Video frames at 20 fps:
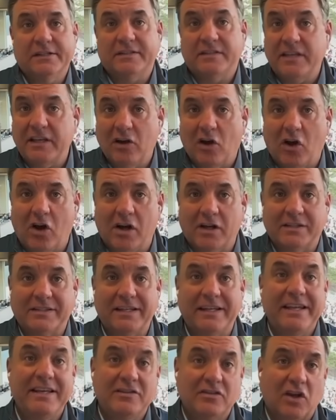Seahawks,
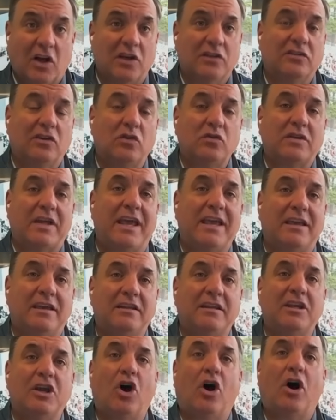and he's also
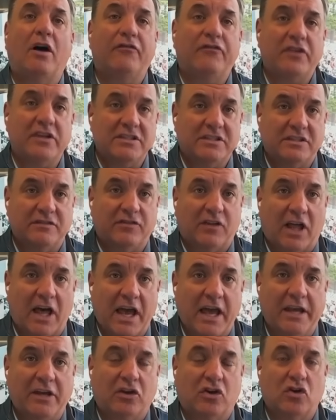taken the offensive
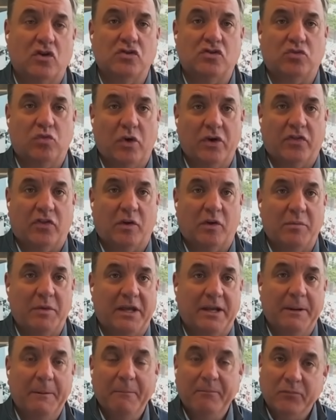line coach with him.
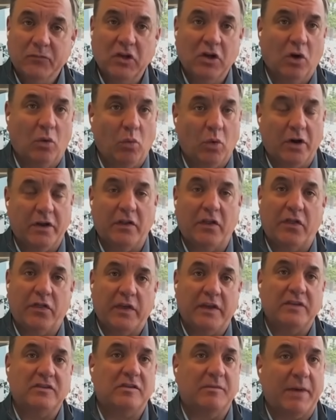And, you know, one of the
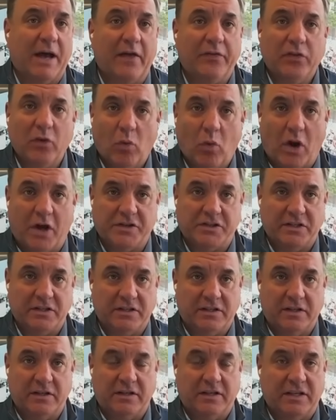things about the
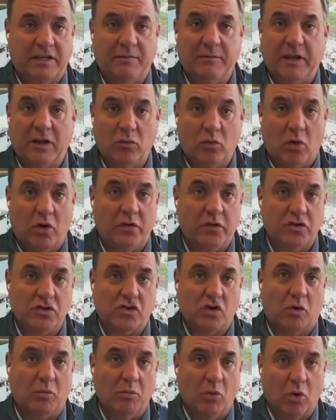Washington team, they'd won the
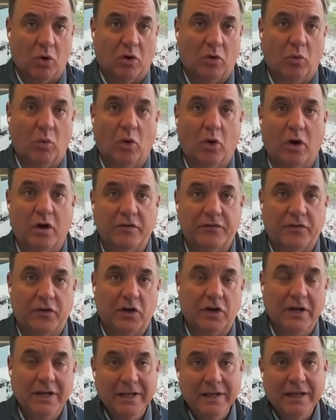Joe Moore Award
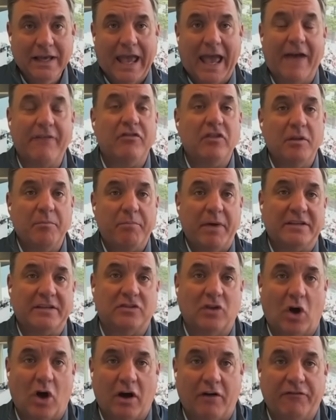for having the
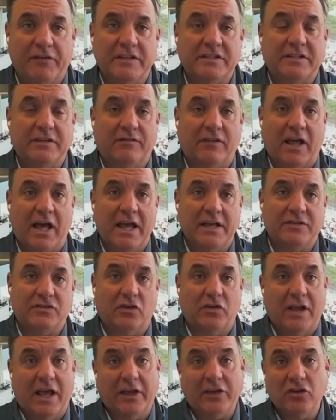best offensive line.
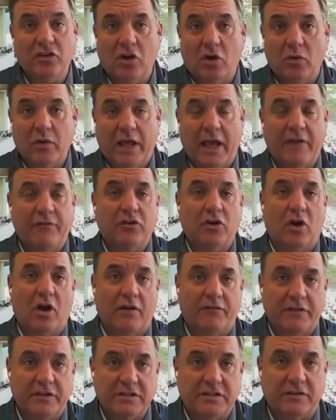So now you don't have
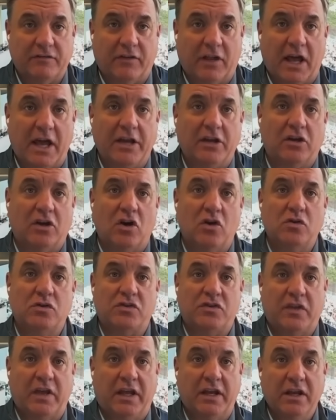your offensive line
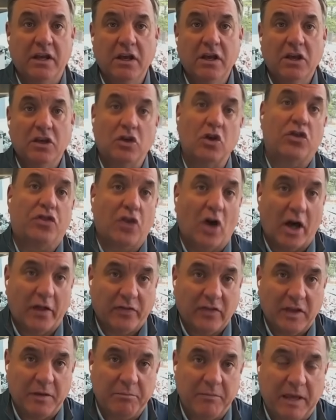coach that you thought
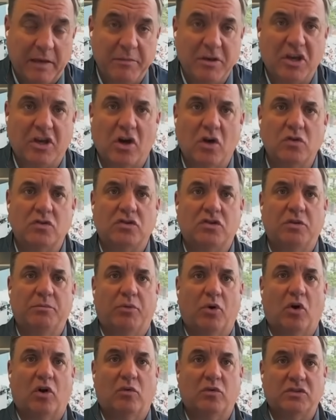that maybe Coach
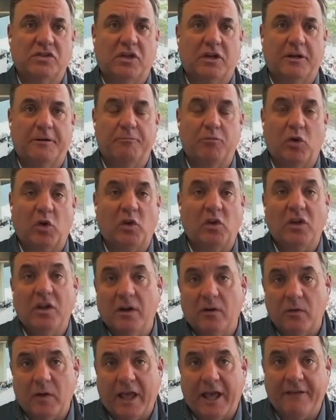DeBoer was going to bring. You
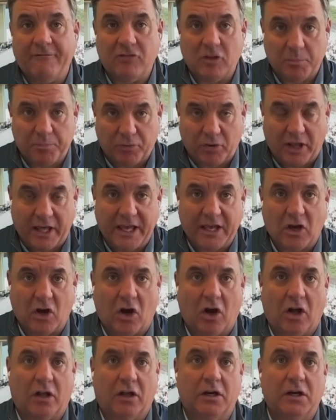don't have the play
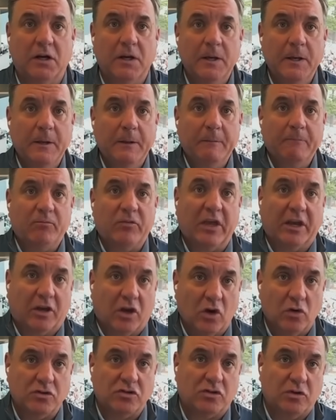caller that
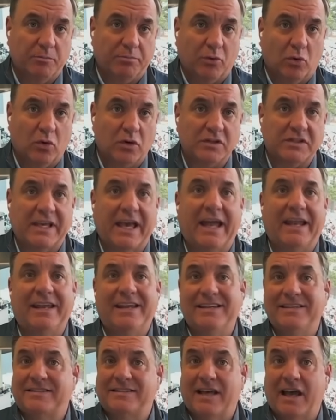Coach DeBoer has had to
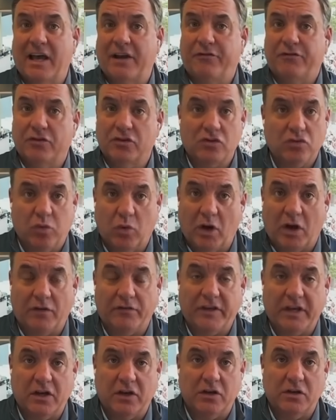decide for
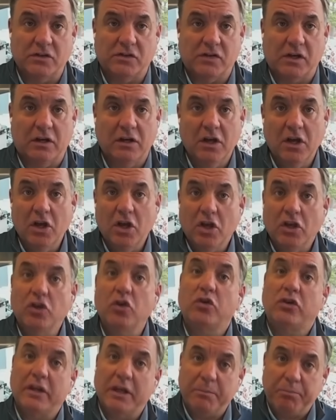12 years
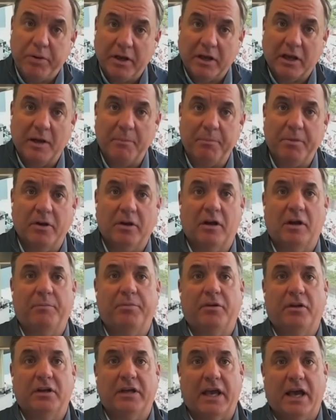you did pick up a
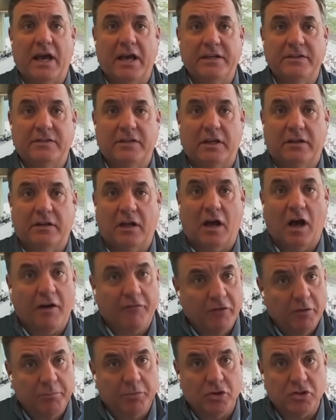couple of guys the uh,
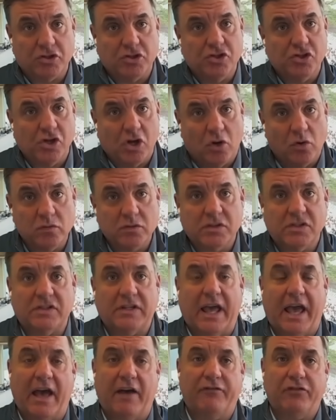off of Butch Jones
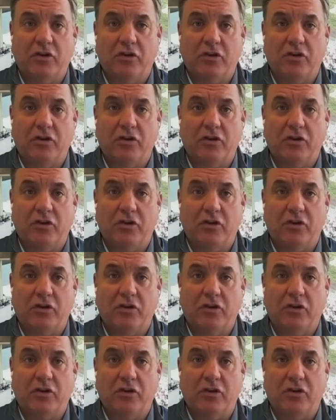staff.